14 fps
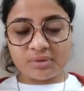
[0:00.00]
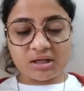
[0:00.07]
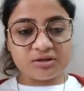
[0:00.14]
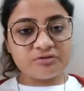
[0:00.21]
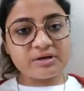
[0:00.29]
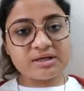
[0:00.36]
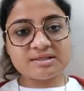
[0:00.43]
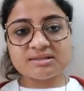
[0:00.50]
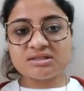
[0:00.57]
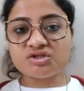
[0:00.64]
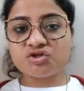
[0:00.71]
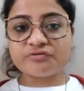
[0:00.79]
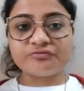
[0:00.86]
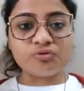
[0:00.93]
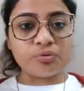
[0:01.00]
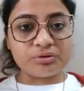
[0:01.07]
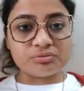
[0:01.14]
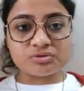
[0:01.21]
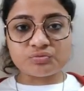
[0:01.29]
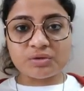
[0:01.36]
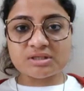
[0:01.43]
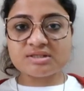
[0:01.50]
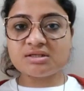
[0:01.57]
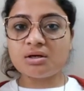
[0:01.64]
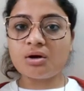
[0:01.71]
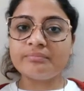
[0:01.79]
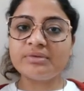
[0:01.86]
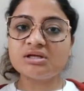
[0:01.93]
Otherwise, it's of no use. Once the
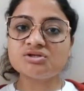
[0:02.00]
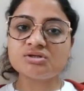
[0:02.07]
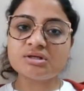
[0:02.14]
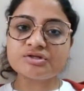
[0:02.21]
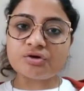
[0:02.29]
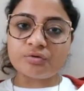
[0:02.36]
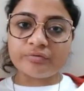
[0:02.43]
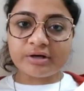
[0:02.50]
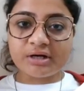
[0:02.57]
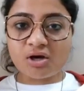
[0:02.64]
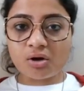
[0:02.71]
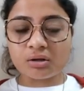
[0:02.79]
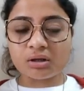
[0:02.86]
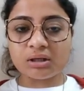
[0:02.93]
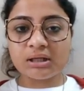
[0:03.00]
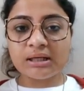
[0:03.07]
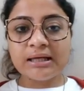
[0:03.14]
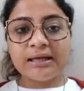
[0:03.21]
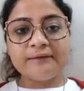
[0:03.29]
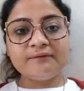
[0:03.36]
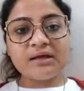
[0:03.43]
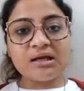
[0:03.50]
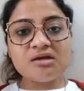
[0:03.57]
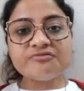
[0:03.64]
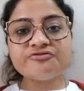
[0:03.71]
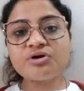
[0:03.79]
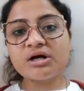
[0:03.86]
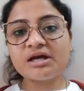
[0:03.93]
combination has already occurred, then
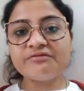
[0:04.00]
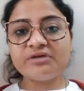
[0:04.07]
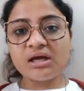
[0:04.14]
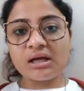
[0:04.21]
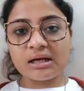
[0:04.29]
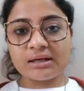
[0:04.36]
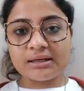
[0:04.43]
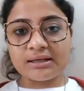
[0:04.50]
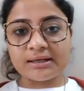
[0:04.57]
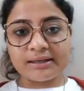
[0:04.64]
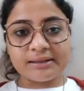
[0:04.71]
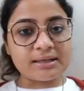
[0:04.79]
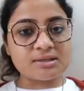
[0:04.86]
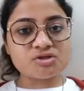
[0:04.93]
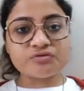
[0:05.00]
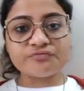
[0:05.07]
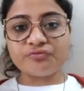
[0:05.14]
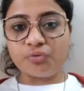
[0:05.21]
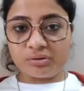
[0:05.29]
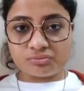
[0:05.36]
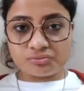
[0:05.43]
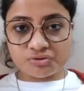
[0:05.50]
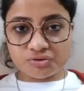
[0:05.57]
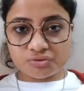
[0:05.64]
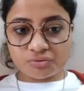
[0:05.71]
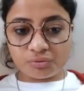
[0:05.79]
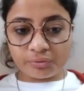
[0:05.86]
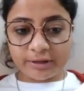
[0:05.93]
if you are giving NRTI, that is of no use.
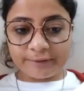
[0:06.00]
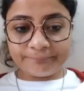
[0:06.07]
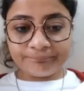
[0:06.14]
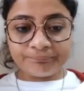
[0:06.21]
Okay.